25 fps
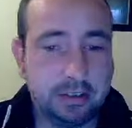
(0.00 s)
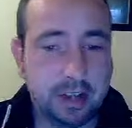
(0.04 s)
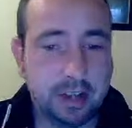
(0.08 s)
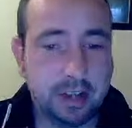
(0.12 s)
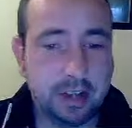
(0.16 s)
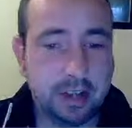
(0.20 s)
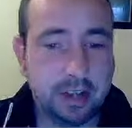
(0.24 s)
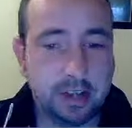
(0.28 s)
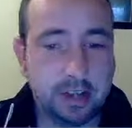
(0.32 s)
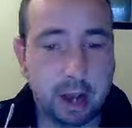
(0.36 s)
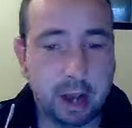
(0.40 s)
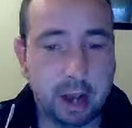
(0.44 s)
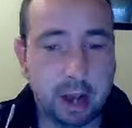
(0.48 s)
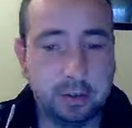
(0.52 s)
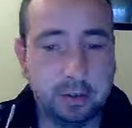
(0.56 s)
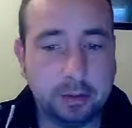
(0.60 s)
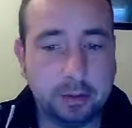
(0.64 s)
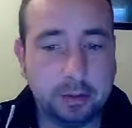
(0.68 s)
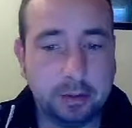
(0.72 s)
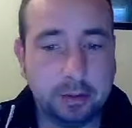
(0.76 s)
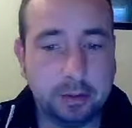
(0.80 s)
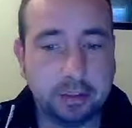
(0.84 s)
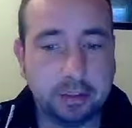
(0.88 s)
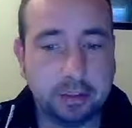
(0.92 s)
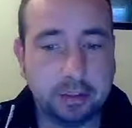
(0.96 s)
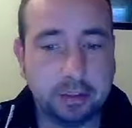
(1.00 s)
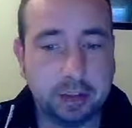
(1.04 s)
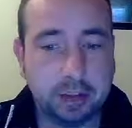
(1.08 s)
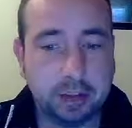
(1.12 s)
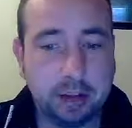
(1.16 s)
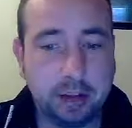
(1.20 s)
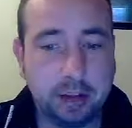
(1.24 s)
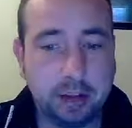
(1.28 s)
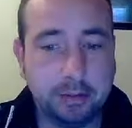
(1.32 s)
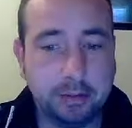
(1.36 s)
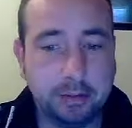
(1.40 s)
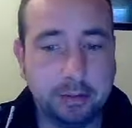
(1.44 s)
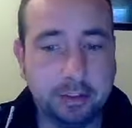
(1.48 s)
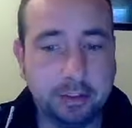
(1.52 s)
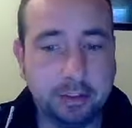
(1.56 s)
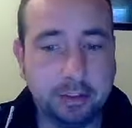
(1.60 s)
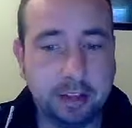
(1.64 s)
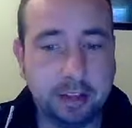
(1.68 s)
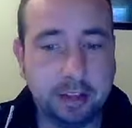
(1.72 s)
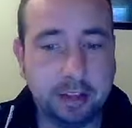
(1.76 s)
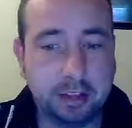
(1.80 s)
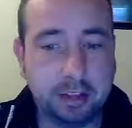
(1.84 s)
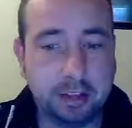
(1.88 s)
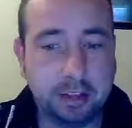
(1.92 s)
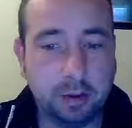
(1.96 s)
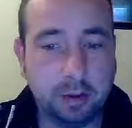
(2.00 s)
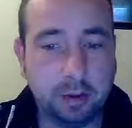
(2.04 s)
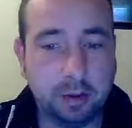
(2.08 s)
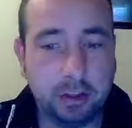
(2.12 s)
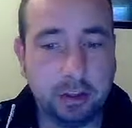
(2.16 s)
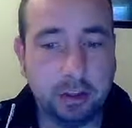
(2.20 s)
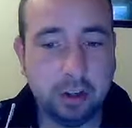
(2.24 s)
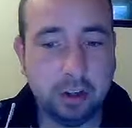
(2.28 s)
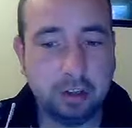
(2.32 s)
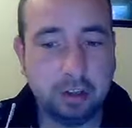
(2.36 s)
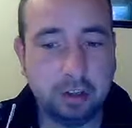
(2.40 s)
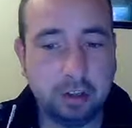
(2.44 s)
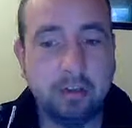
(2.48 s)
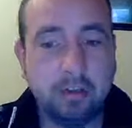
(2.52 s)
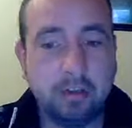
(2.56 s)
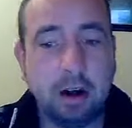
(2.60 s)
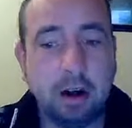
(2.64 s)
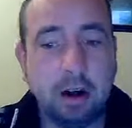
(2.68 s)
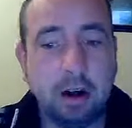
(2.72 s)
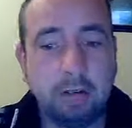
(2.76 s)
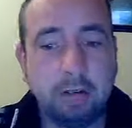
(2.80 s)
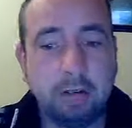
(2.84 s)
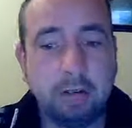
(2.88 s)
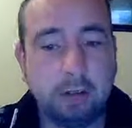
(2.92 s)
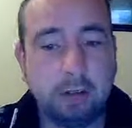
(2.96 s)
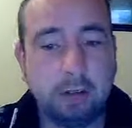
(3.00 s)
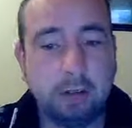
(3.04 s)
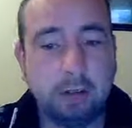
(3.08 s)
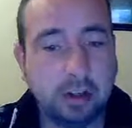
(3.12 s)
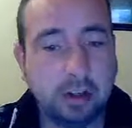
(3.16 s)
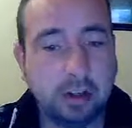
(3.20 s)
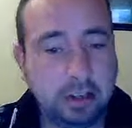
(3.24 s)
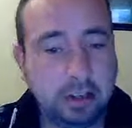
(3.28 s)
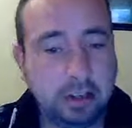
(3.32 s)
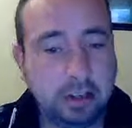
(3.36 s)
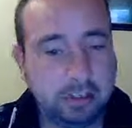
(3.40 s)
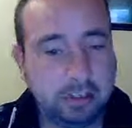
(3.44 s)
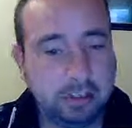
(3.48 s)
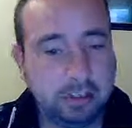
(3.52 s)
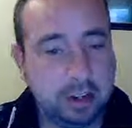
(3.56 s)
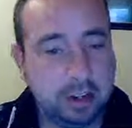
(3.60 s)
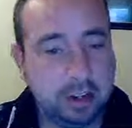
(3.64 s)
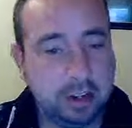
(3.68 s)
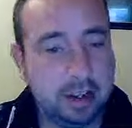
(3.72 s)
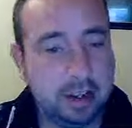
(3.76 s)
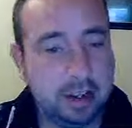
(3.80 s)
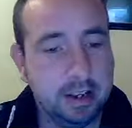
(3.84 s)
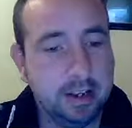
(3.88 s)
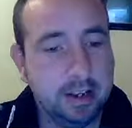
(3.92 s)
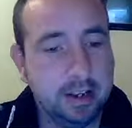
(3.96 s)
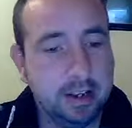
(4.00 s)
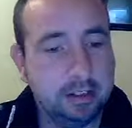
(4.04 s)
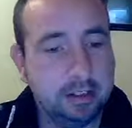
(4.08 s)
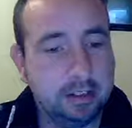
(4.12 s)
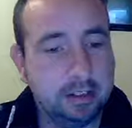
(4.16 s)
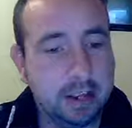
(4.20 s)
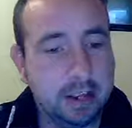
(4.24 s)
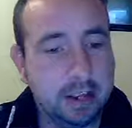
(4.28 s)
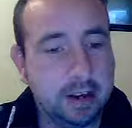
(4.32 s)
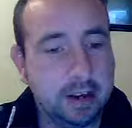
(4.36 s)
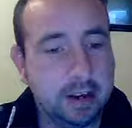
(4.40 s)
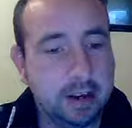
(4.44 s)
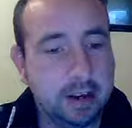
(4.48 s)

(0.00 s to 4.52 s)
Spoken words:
options type, set question mark for a list, send